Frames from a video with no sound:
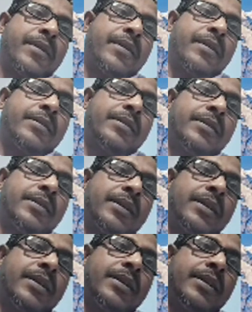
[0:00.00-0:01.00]

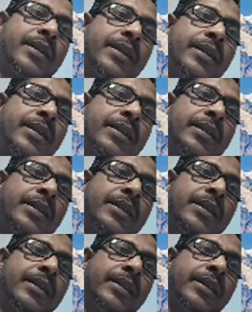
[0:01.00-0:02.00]
so that is
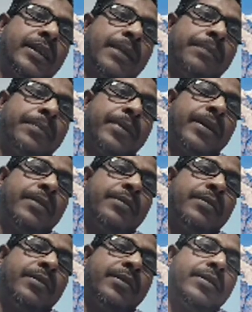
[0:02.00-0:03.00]

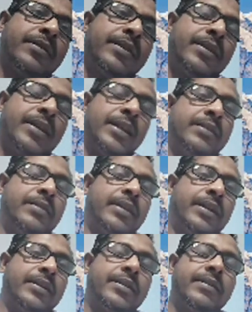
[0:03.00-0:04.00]
Tepleung
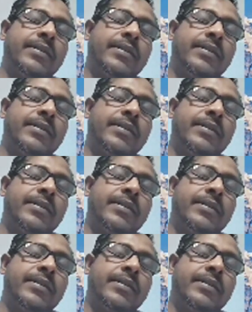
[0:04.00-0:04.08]
district.